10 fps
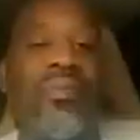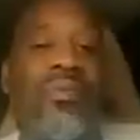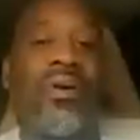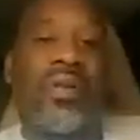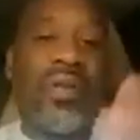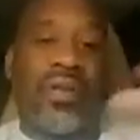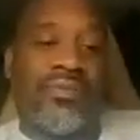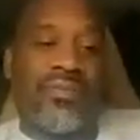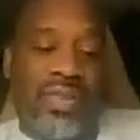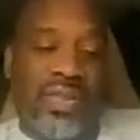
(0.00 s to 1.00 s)
file
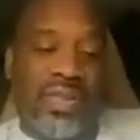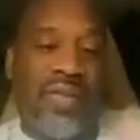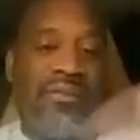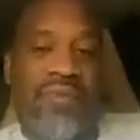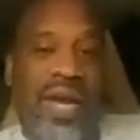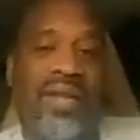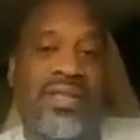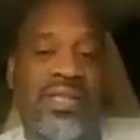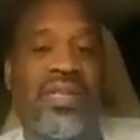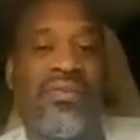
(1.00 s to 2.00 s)
a
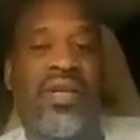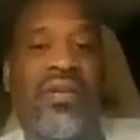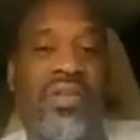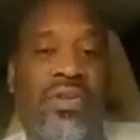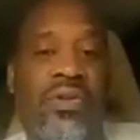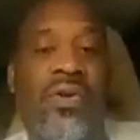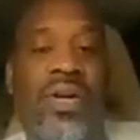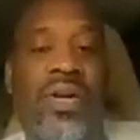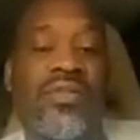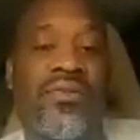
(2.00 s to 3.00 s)
certificate of authority
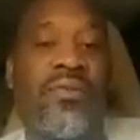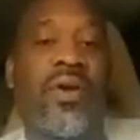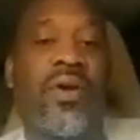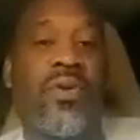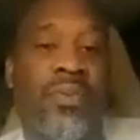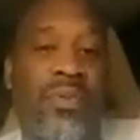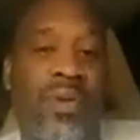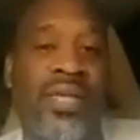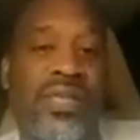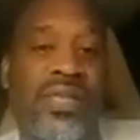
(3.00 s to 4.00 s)
as a foreign
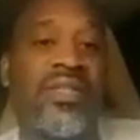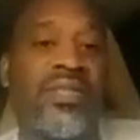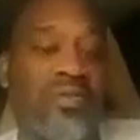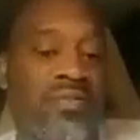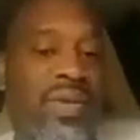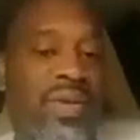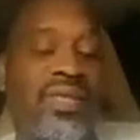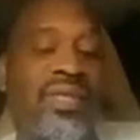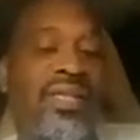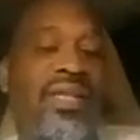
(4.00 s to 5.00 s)
corporation to do
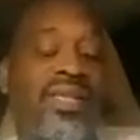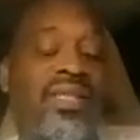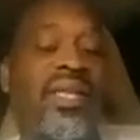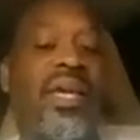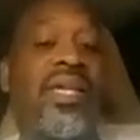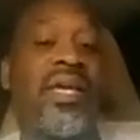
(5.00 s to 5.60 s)
business in that state.